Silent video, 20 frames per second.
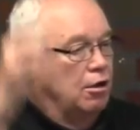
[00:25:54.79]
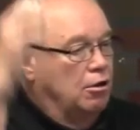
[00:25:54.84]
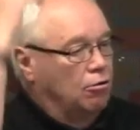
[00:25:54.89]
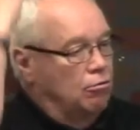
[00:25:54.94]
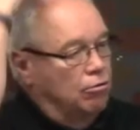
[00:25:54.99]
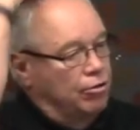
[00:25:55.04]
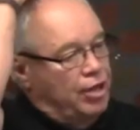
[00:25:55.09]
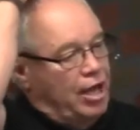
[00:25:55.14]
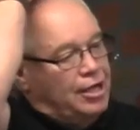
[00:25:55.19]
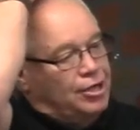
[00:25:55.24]

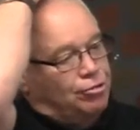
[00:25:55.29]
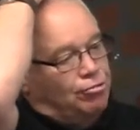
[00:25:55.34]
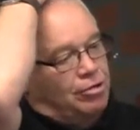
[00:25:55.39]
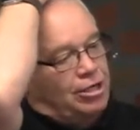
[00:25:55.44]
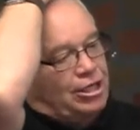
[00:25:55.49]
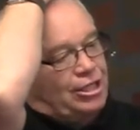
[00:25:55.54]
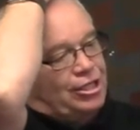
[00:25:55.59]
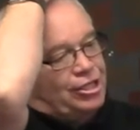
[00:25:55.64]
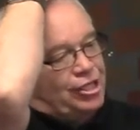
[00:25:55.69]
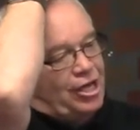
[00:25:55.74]
Well, that's what
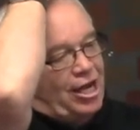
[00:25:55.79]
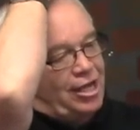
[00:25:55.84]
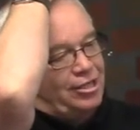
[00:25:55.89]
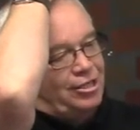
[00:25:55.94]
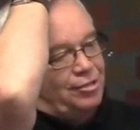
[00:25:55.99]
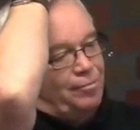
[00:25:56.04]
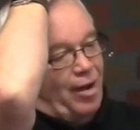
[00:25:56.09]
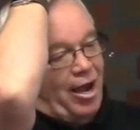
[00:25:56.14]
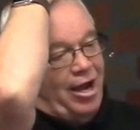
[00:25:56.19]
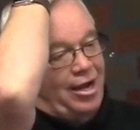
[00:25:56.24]
he
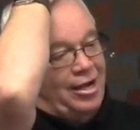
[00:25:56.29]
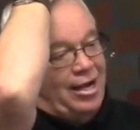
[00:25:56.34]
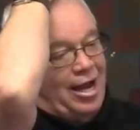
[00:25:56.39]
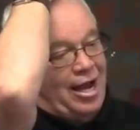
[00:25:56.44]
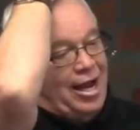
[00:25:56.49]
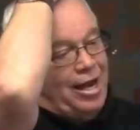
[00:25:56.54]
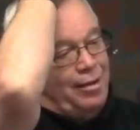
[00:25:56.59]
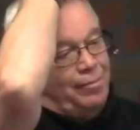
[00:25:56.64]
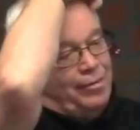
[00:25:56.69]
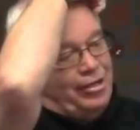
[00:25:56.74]
says. My
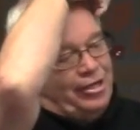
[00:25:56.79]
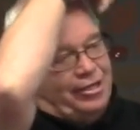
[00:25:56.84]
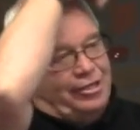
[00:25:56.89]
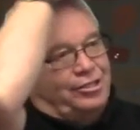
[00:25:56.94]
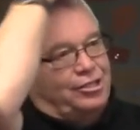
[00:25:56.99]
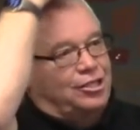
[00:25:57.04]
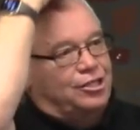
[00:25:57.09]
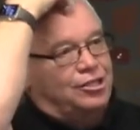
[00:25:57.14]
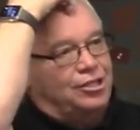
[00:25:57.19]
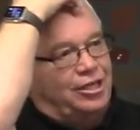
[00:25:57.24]
name
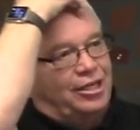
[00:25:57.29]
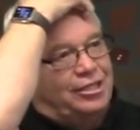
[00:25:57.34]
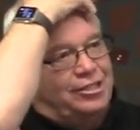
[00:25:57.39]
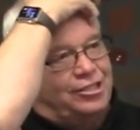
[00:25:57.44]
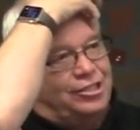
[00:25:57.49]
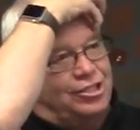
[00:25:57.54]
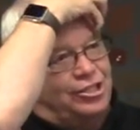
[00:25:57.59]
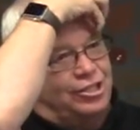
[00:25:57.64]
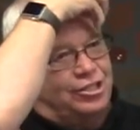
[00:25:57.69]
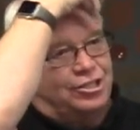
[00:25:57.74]
is
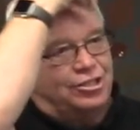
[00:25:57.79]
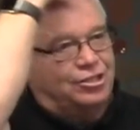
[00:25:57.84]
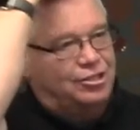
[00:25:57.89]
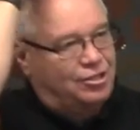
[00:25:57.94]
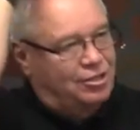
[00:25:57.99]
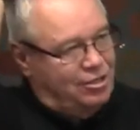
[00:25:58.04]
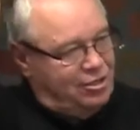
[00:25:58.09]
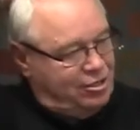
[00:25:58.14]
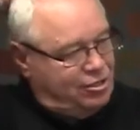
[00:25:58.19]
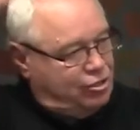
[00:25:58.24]
just
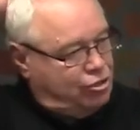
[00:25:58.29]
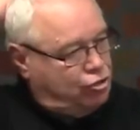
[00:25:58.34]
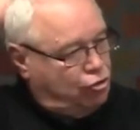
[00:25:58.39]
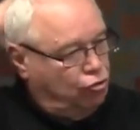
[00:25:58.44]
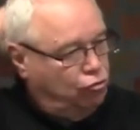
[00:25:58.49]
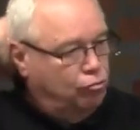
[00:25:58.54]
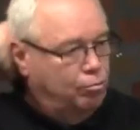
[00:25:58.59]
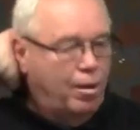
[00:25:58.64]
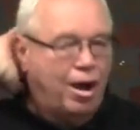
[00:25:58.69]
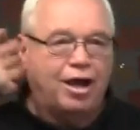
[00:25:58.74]

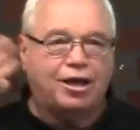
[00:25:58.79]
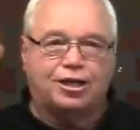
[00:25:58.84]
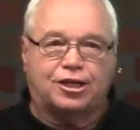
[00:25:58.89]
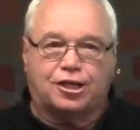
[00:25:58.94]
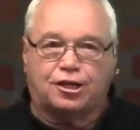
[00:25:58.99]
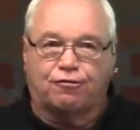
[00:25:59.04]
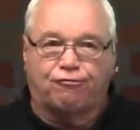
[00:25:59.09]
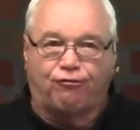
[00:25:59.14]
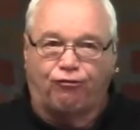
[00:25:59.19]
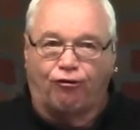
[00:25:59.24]
too
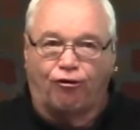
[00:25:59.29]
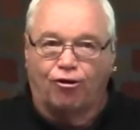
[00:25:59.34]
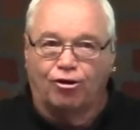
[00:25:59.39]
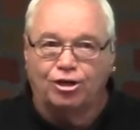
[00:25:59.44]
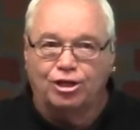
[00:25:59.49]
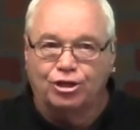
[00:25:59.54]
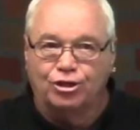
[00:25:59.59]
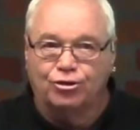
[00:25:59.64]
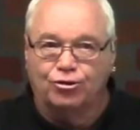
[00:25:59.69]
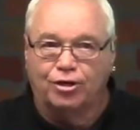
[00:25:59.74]
much for
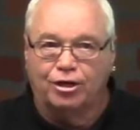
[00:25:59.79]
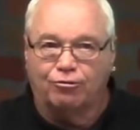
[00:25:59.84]
you.